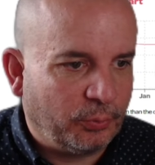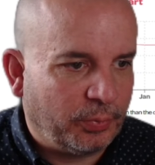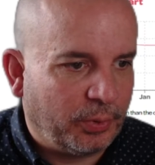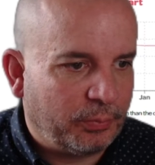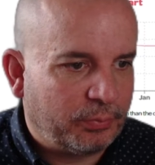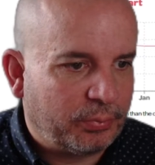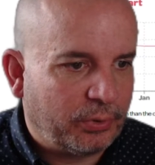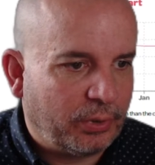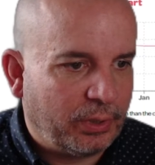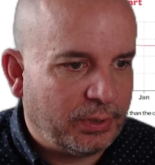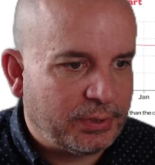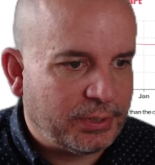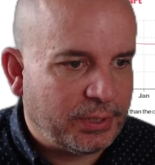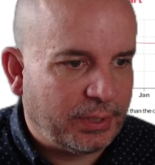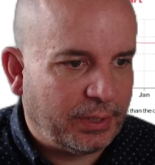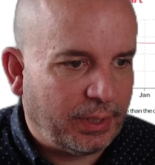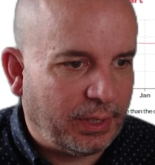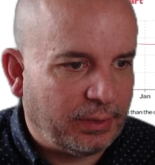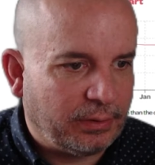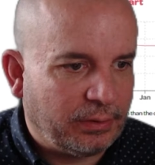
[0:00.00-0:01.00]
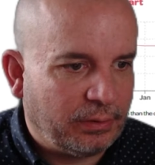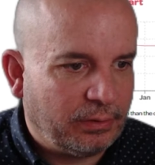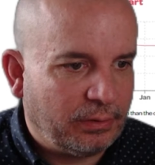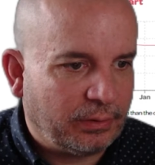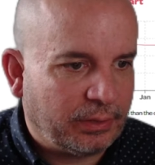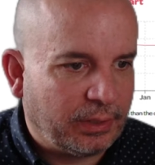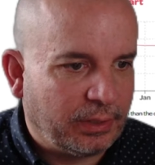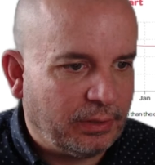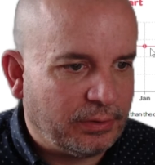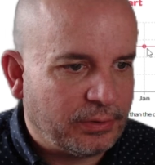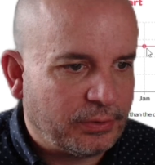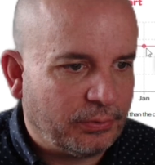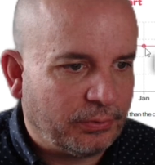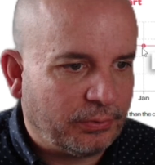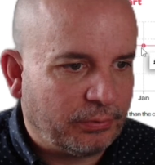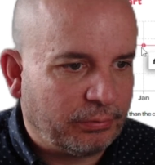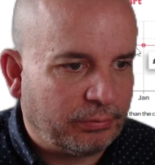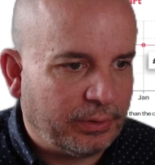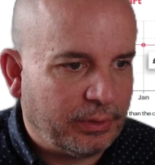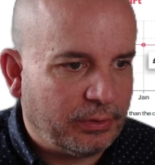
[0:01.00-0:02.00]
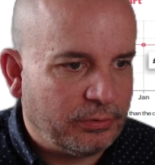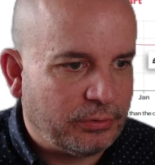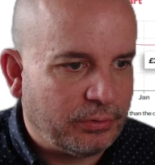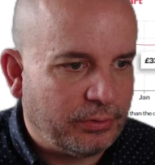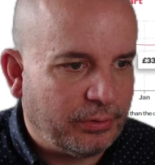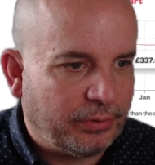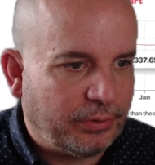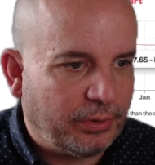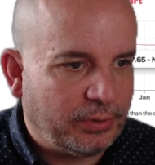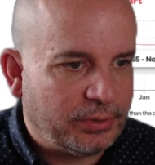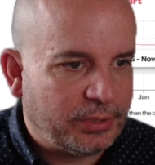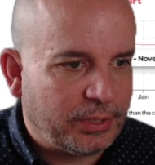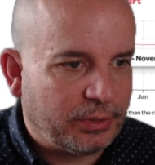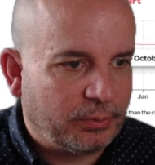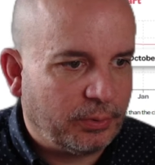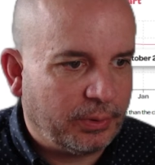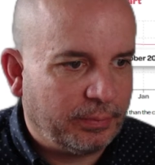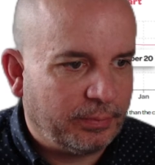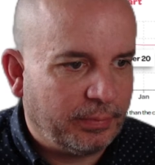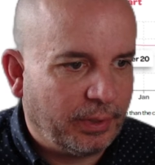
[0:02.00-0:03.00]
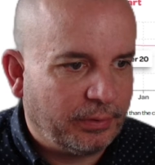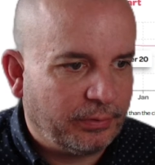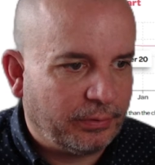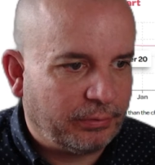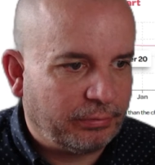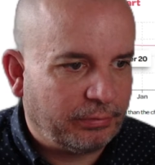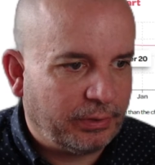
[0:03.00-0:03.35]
but prior to that, you're looking at sort of £330 a month,